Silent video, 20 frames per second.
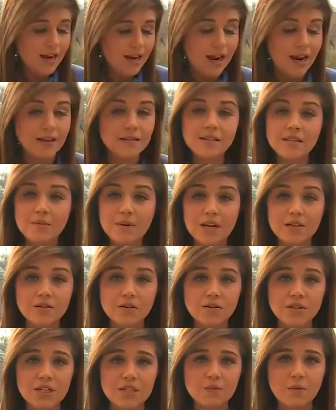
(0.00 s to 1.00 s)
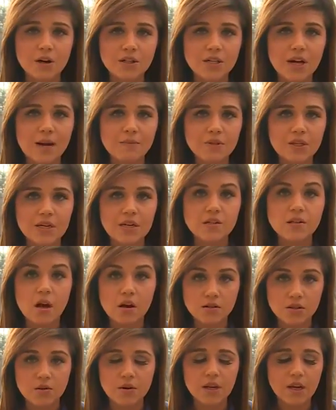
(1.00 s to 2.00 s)
Uh, CBS 13's Marc Thompson is
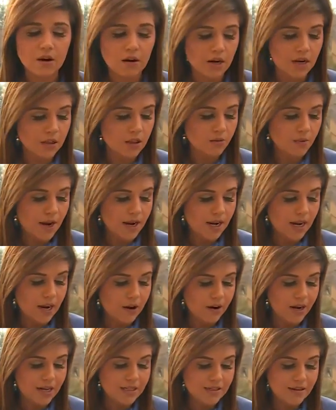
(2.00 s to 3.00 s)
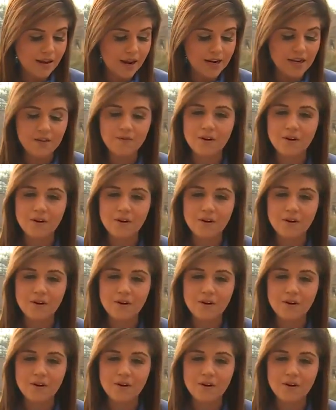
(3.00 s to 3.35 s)
also here in the Redding area tonight. He